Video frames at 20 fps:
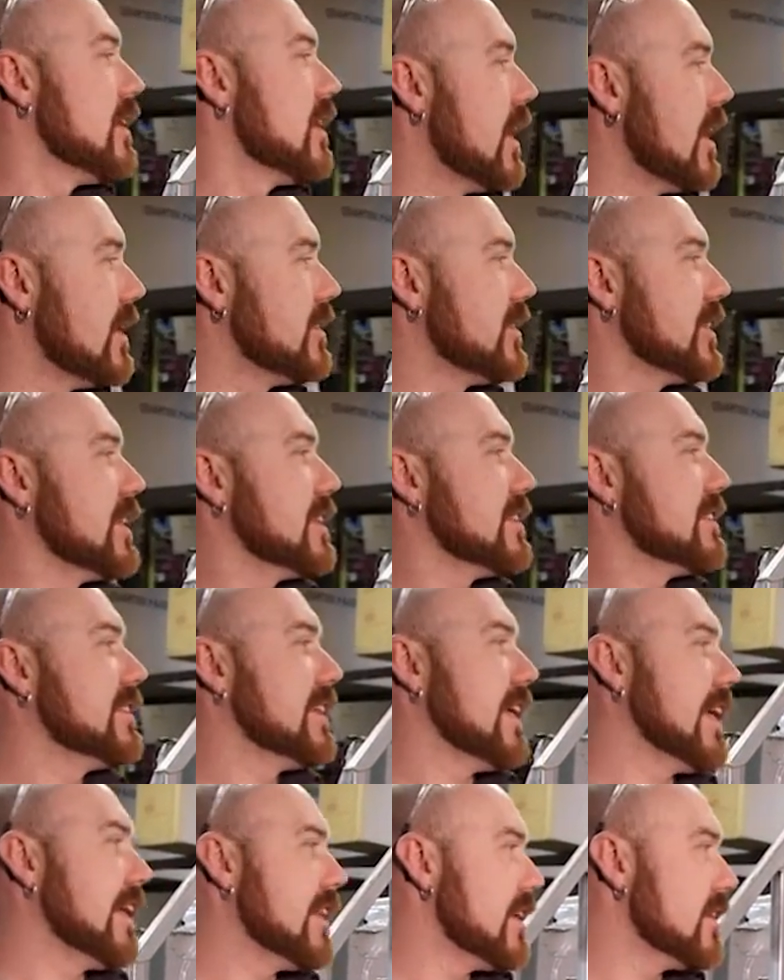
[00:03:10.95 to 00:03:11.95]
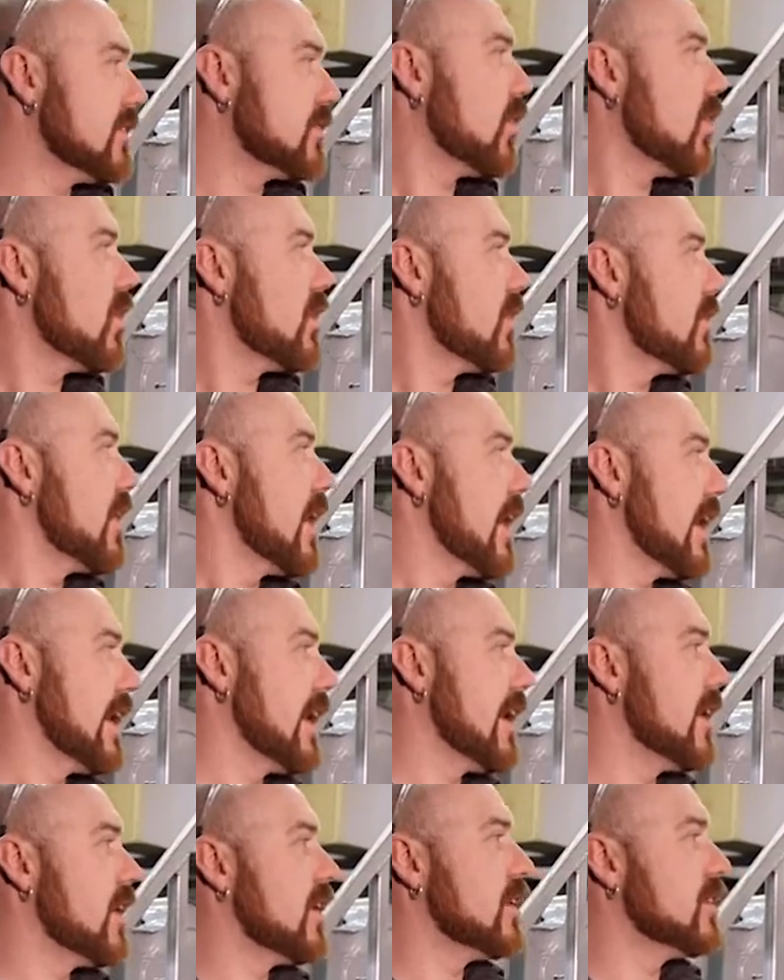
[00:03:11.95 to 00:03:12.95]
As you can see, this corner right
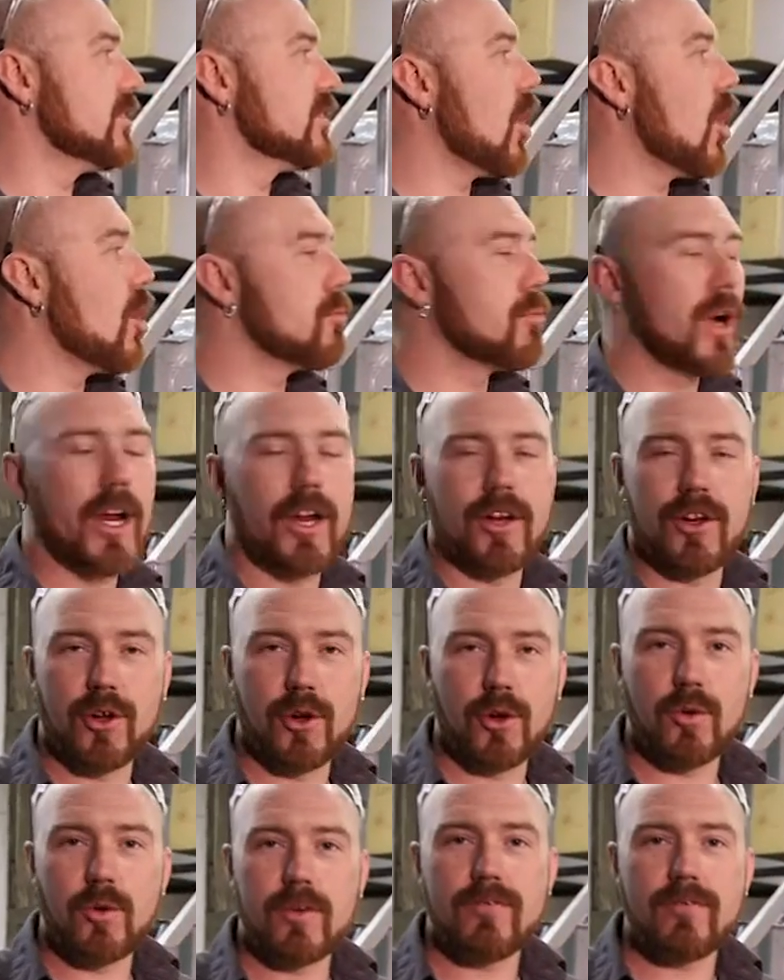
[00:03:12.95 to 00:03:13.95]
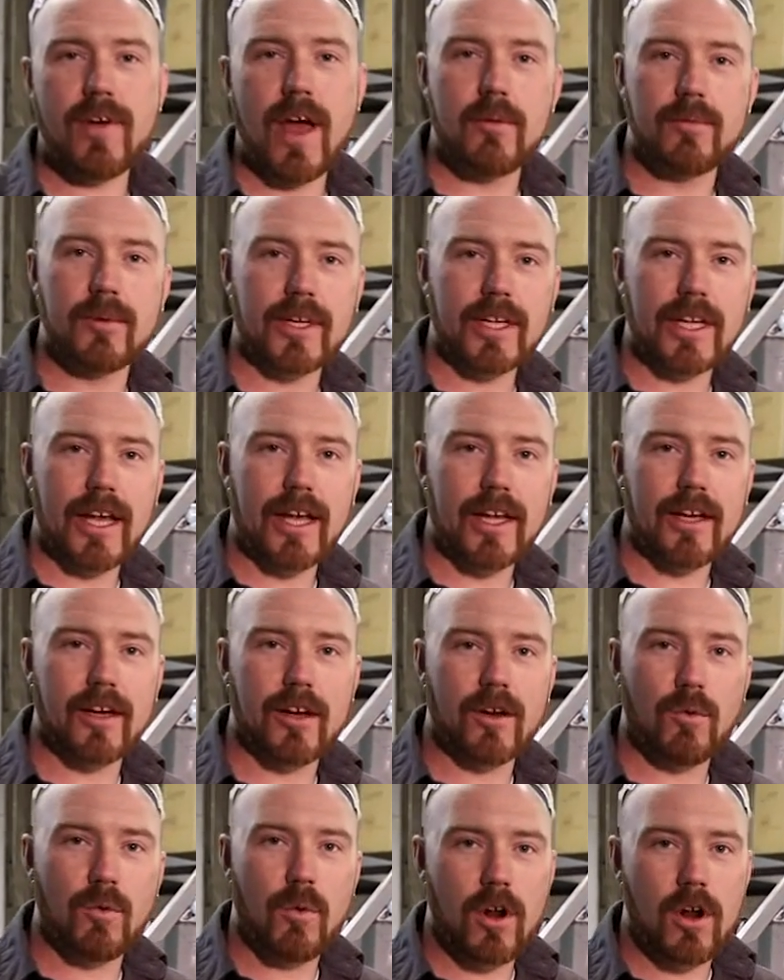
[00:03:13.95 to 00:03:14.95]
here is all brand new. We fabricated
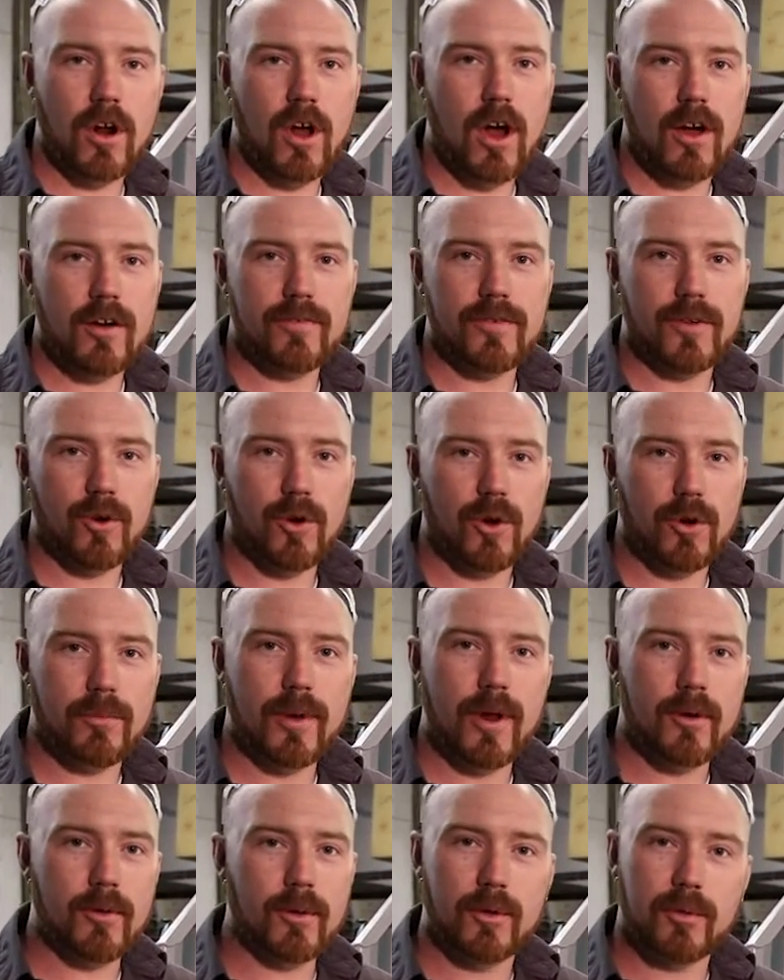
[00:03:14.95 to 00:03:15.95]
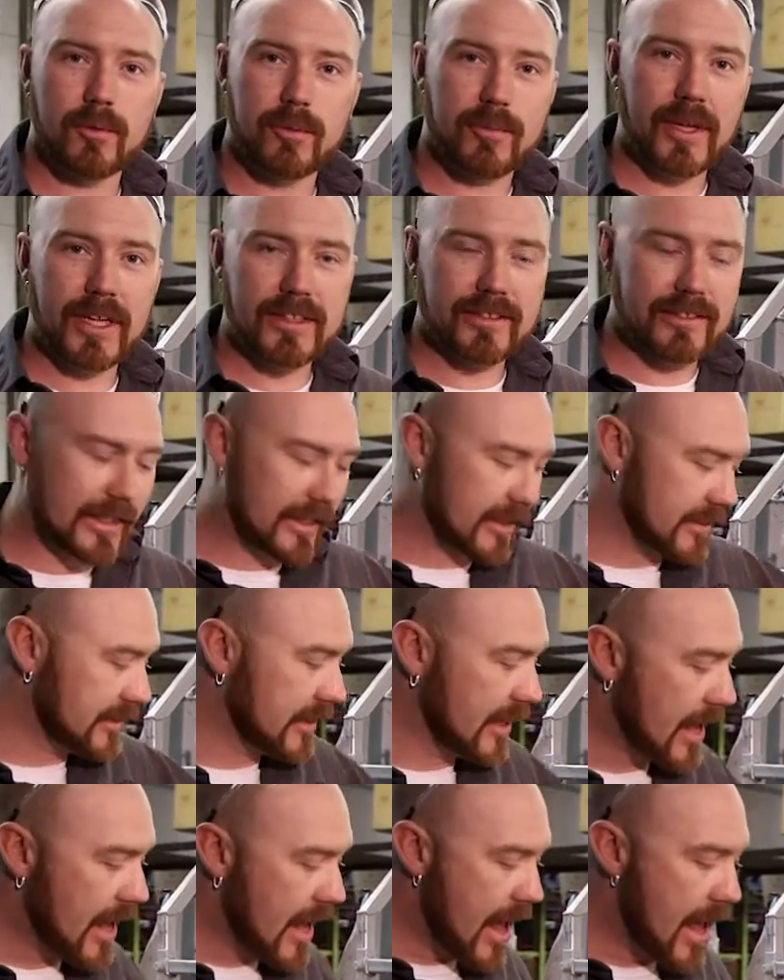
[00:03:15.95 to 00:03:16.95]
a one-off in order to be able to replace this
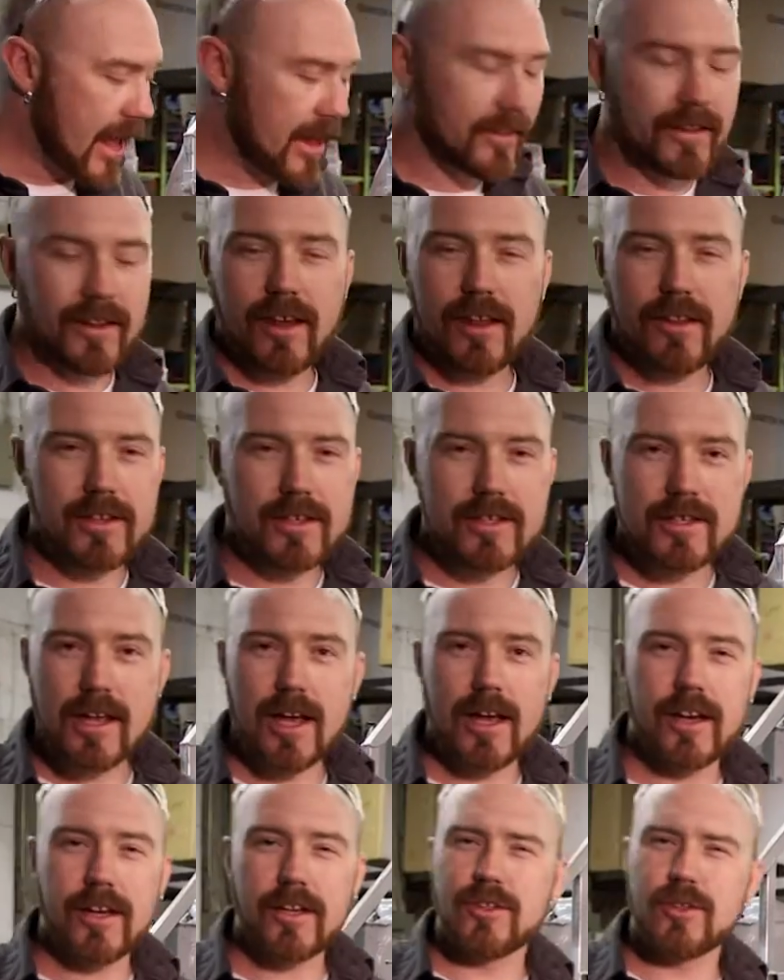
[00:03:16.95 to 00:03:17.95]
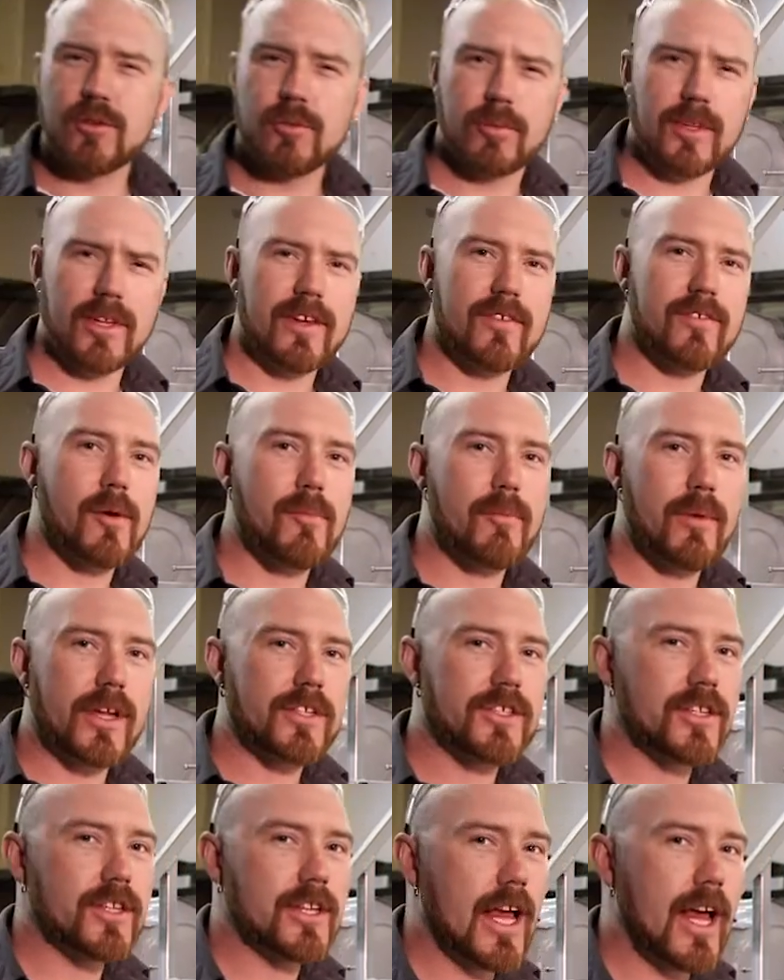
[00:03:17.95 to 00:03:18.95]
and the other side. I do believe I
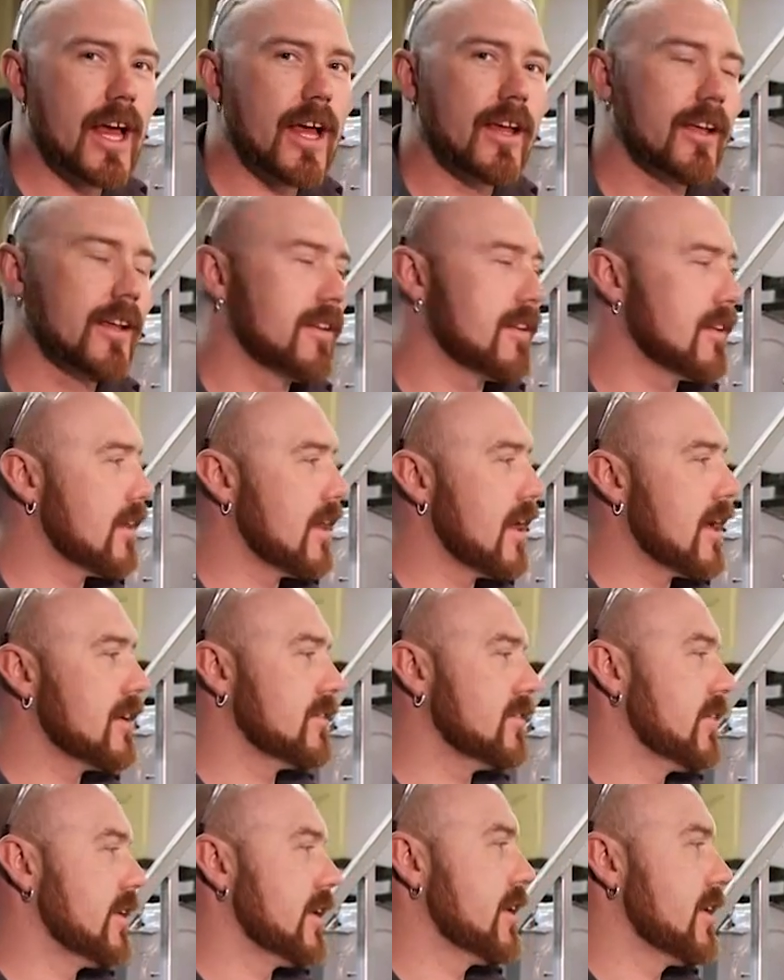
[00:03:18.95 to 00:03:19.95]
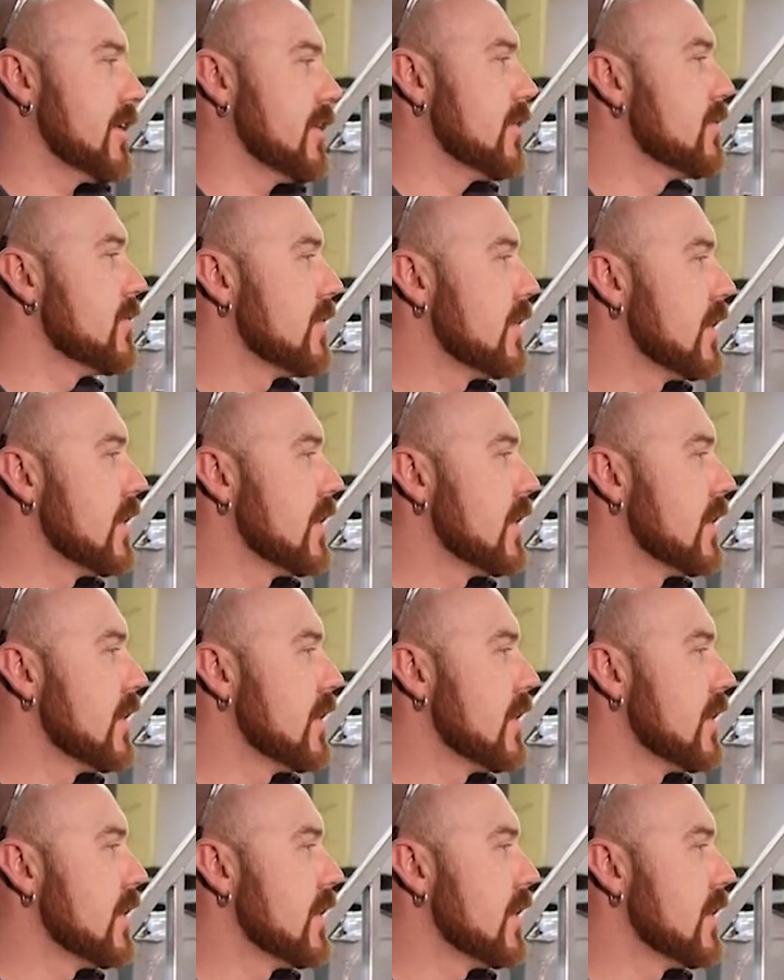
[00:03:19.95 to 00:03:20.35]
mentioned that in the last video.